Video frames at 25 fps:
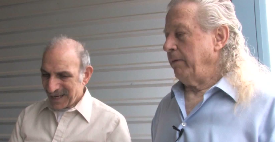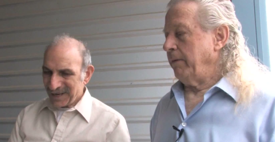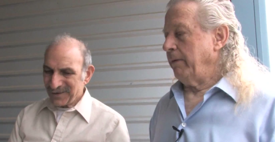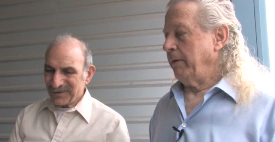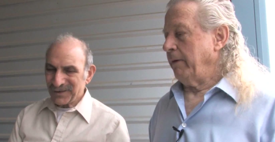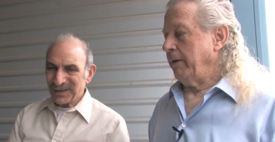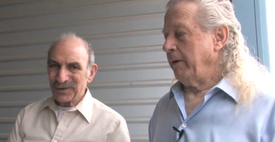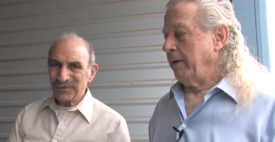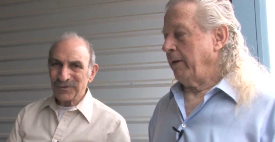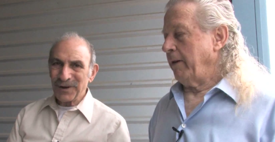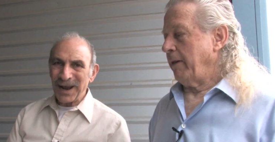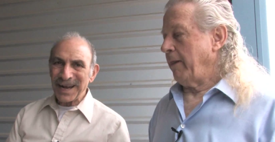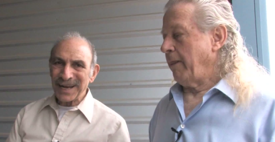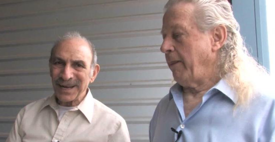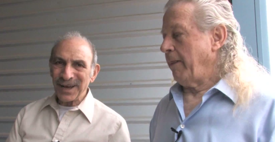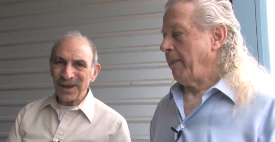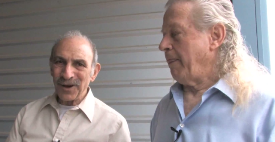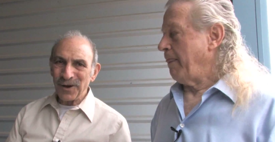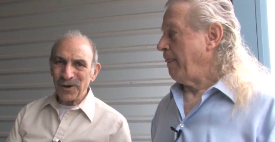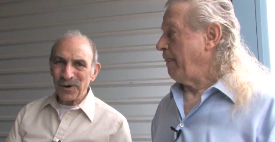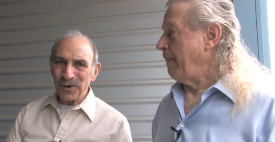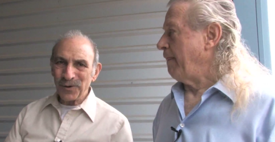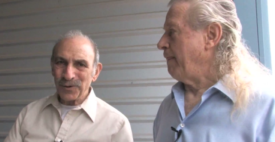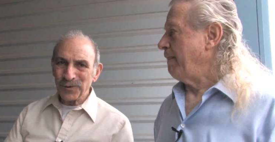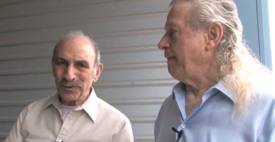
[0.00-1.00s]
Speaker 1: It would run a
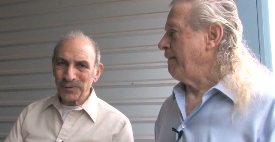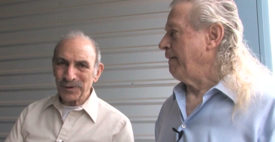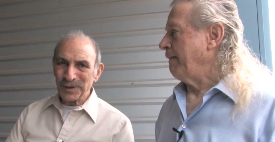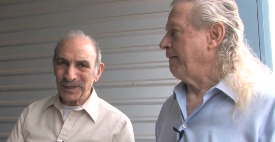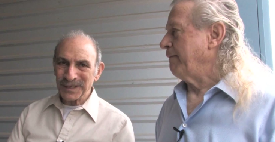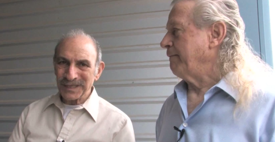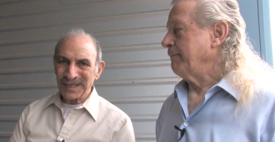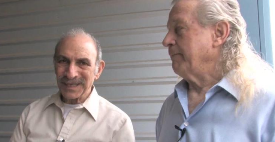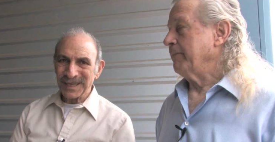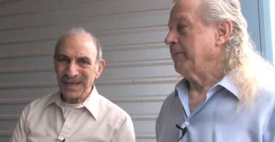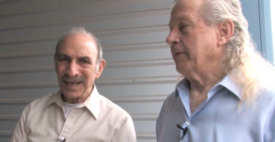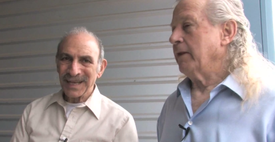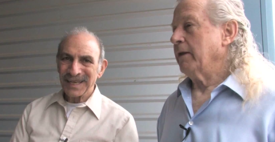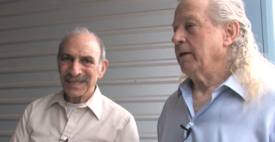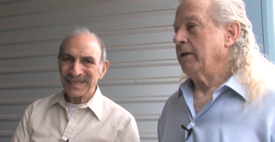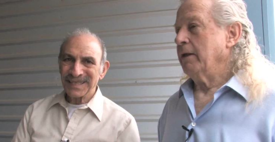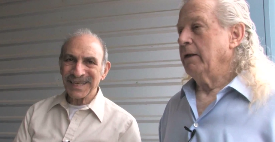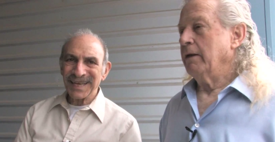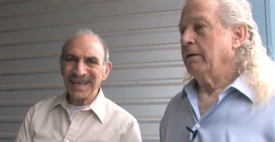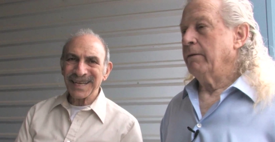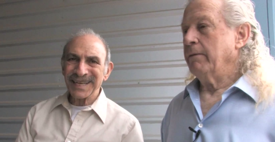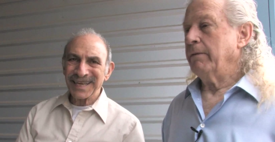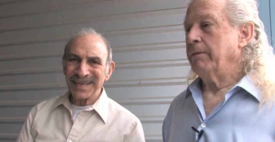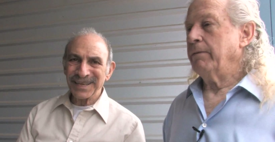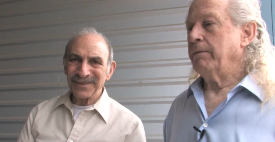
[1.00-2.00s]
whole
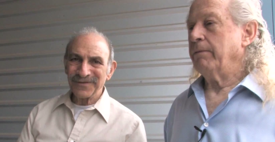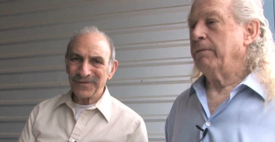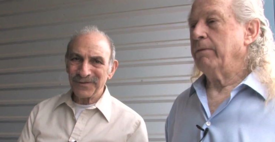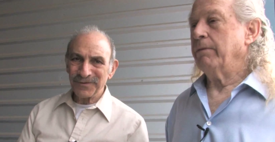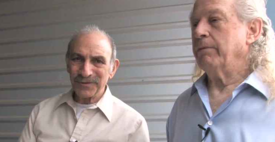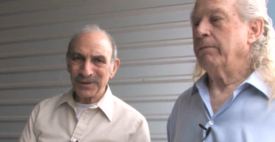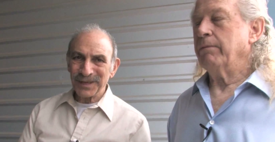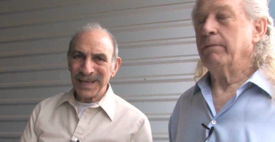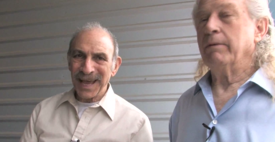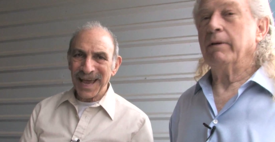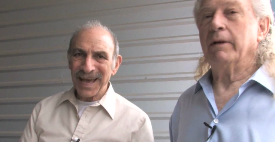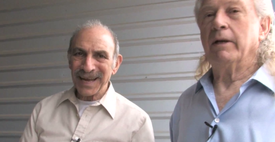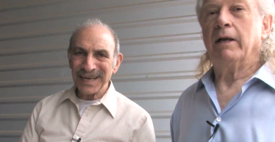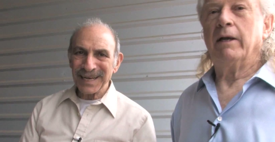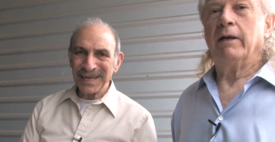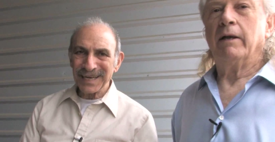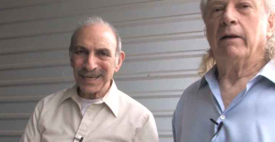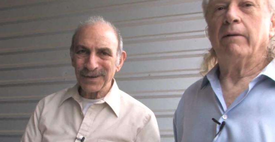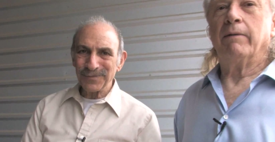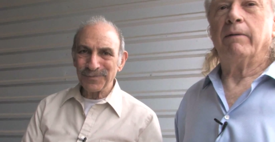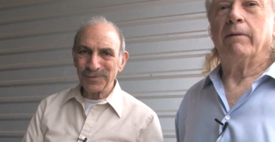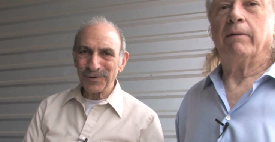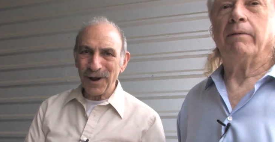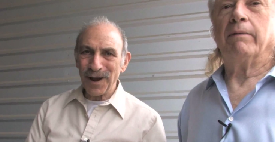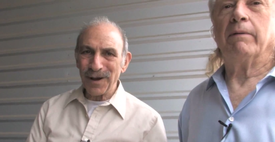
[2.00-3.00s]
city without any
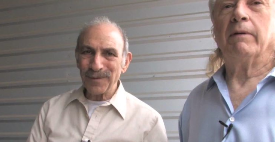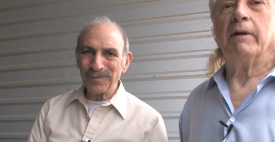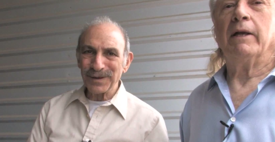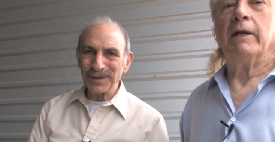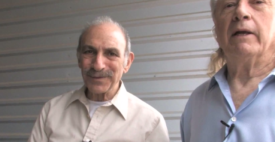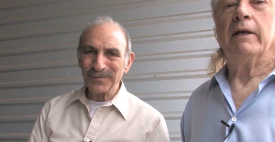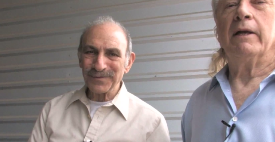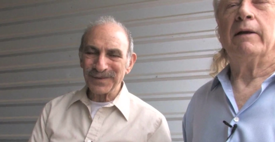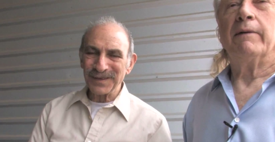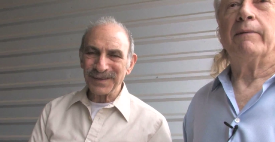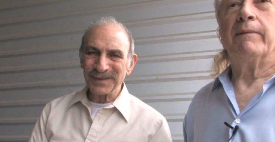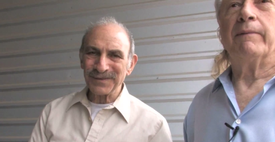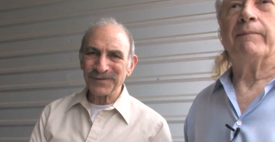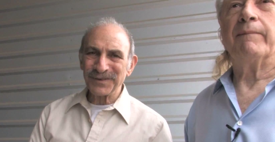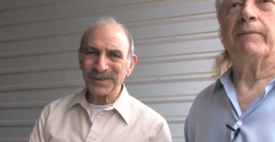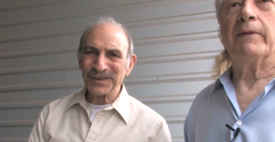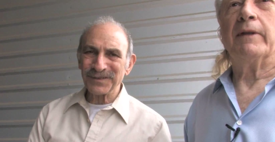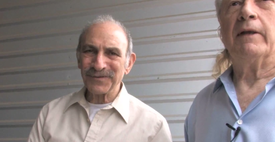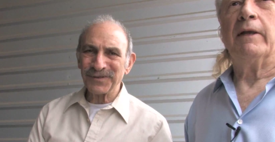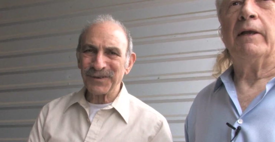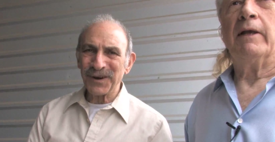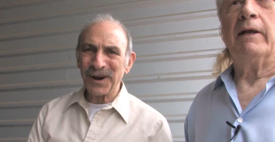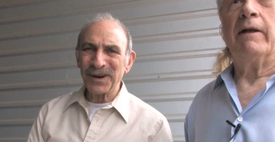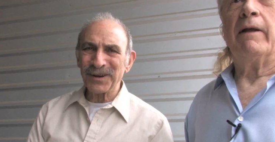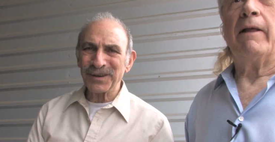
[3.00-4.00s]
problem as
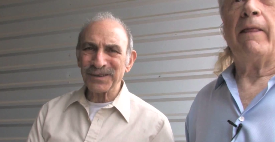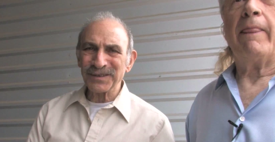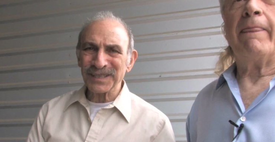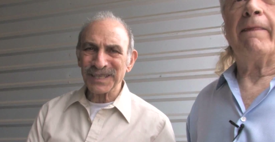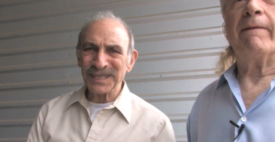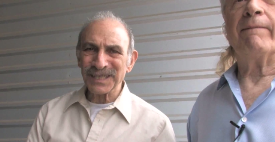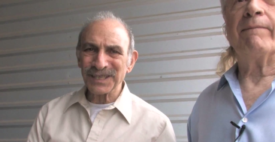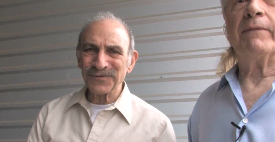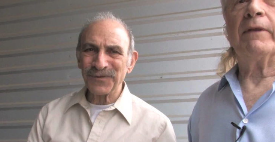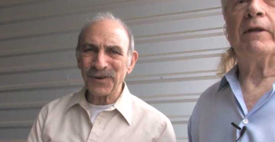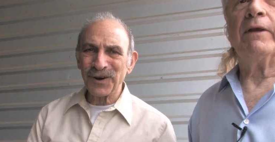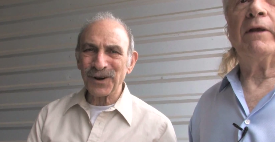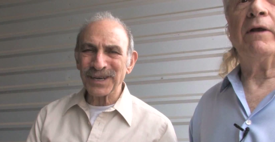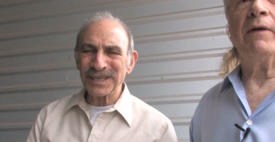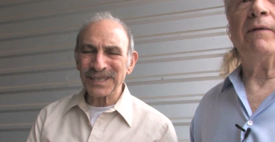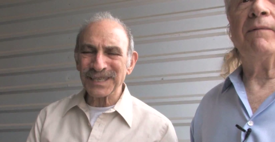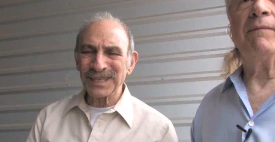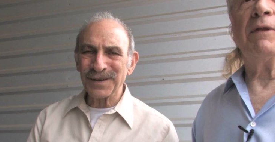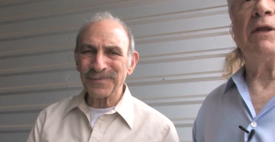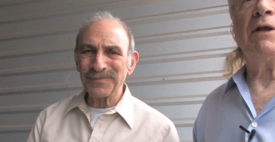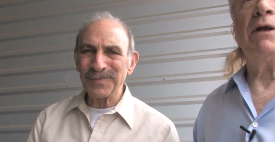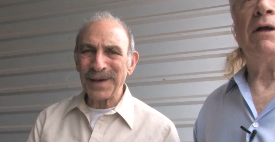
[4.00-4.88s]
far, as, far as the